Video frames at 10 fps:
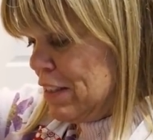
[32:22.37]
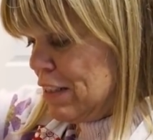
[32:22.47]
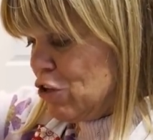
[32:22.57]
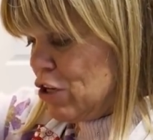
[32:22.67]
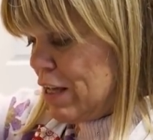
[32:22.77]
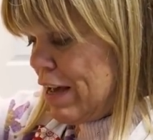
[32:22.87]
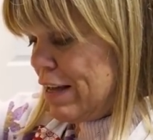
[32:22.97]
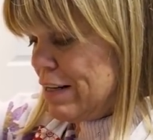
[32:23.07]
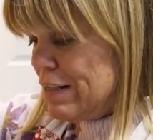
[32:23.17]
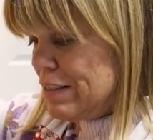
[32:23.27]
I could have
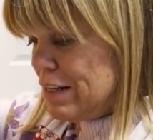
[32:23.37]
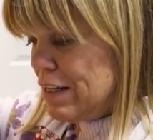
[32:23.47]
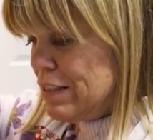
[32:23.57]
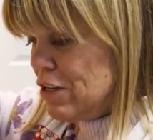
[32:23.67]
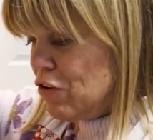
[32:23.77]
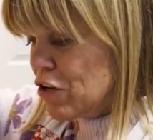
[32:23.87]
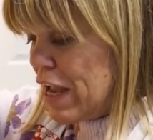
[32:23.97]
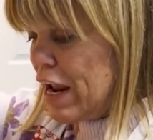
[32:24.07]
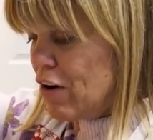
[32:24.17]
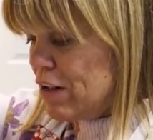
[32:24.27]
added in another
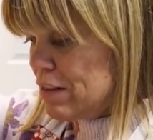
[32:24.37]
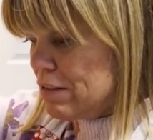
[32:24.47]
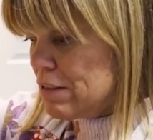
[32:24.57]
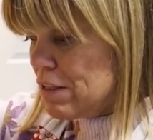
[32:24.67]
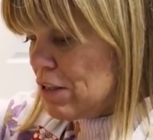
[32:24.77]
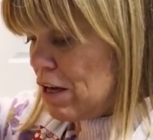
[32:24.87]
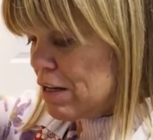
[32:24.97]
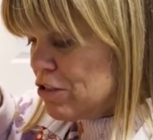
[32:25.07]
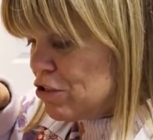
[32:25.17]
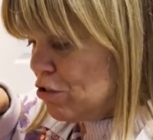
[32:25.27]
carrot. This is a lot
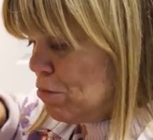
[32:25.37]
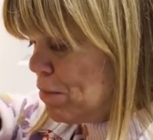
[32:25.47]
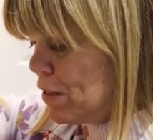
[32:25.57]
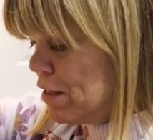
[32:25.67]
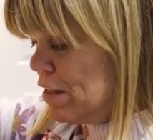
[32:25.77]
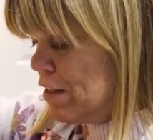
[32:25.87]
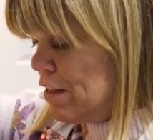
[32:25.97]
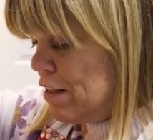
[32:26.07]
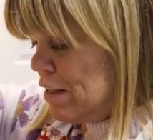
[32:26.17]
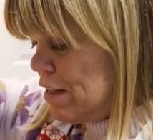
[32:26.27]
of soup.
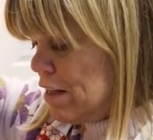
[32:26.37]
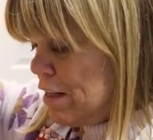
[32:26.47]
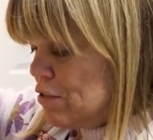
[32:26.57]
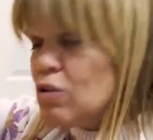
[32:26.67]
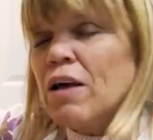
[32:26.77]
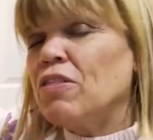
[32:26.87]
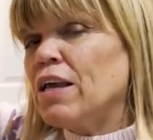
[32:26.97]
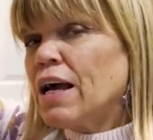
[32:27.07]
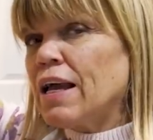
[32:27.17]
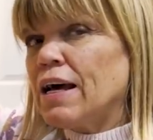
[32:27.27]
So I
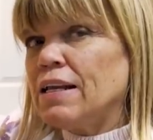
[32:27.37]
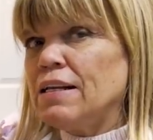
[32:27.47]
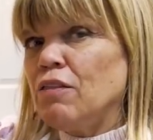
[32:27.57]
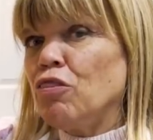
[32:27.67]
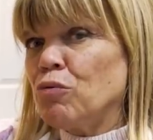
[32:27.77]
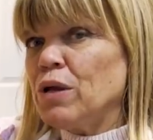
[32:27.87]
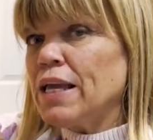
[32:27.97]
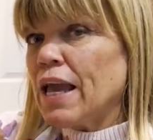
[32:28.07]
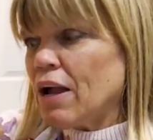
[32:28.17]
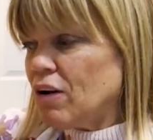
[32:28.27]
think I added in 3
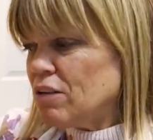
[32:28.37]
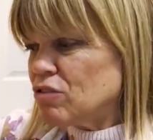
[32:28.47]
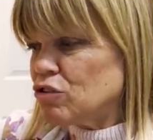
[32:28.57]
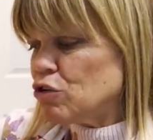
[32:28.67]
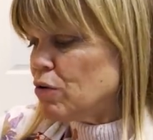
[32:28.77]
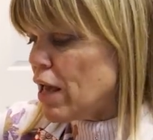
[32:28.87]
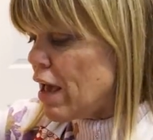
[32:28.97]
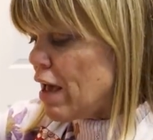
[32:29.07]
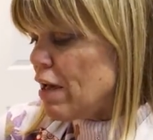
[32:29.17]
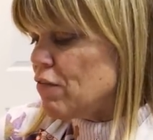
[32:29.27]
carrots or
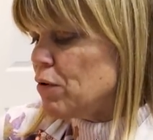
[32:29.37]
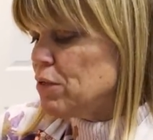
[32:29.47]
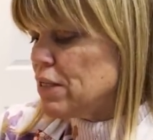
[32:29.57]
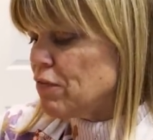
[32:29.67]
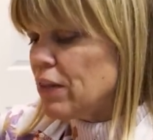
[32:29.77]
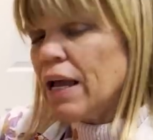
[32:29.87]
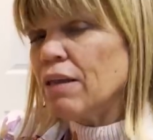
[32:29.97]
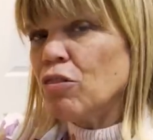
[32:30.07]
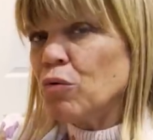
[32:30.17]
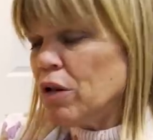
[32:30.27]
2.5. I would definitely
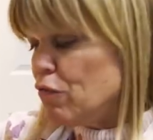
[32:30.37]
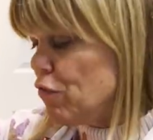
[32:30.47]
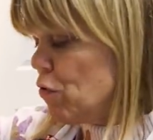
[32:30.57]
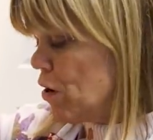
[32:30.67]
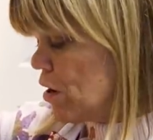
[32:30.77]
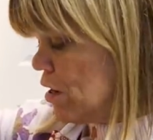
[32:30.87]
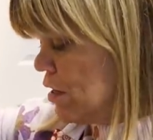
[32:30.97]
add 3 to 4.